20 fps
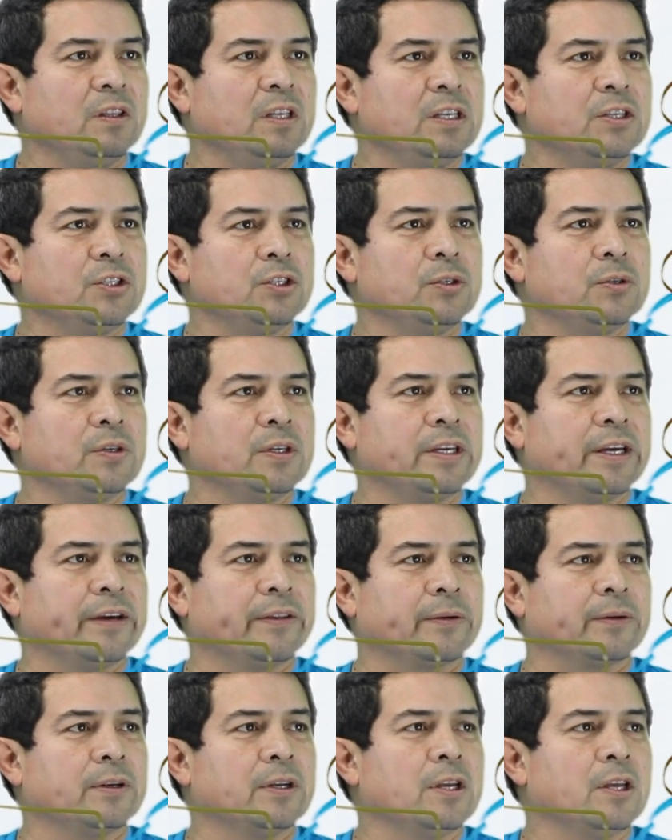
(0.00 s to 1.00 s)
these two
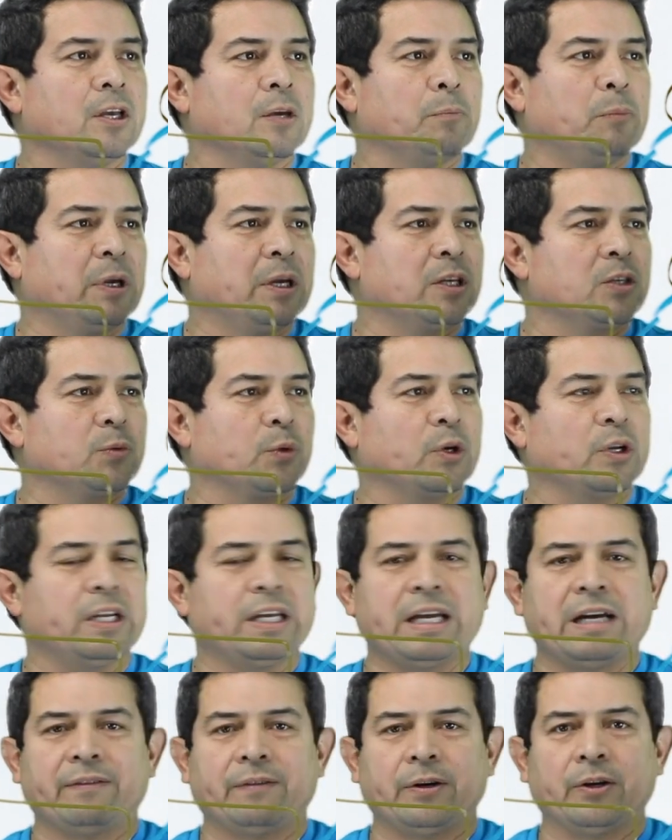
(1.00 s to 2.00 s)
together because we're going
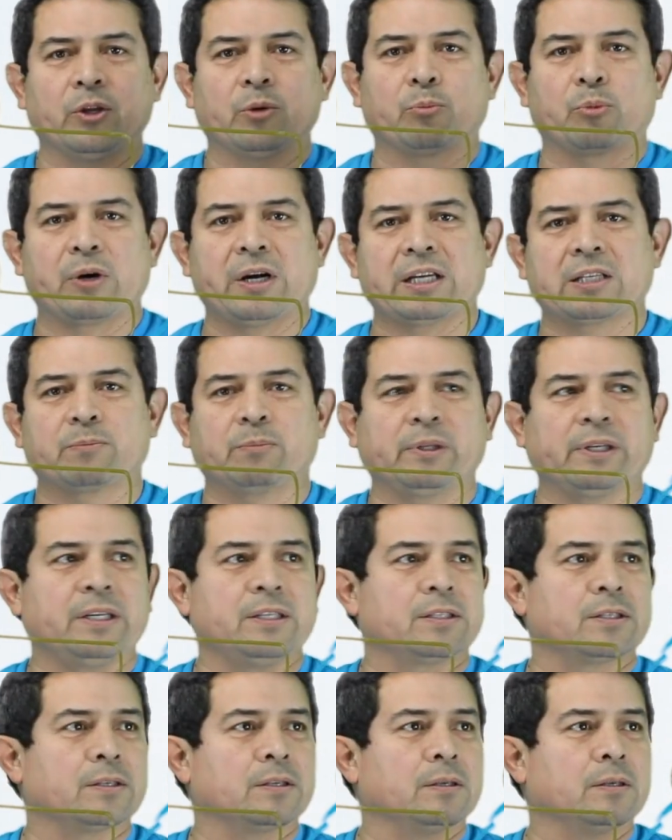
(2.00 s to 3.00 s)
to have other brass
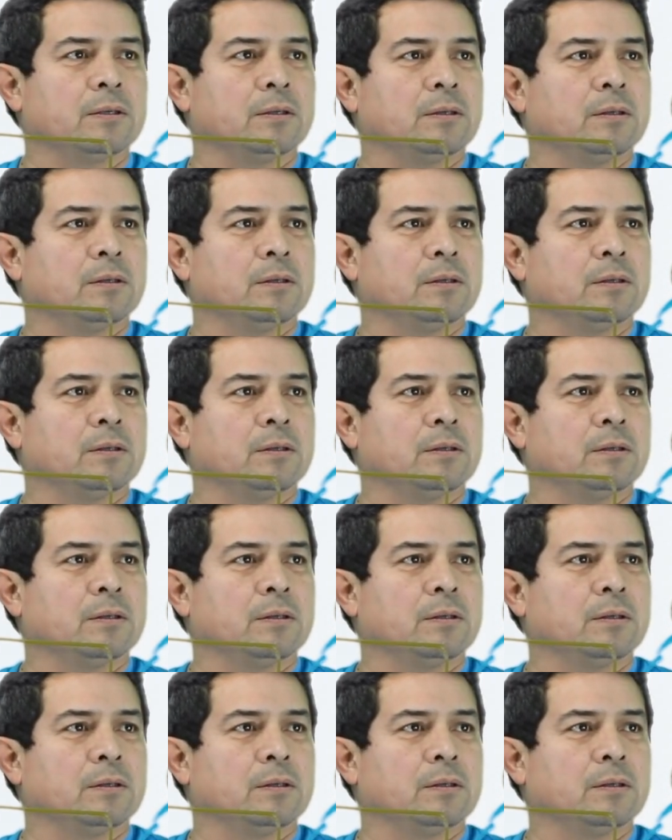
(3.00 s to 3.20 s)
plates.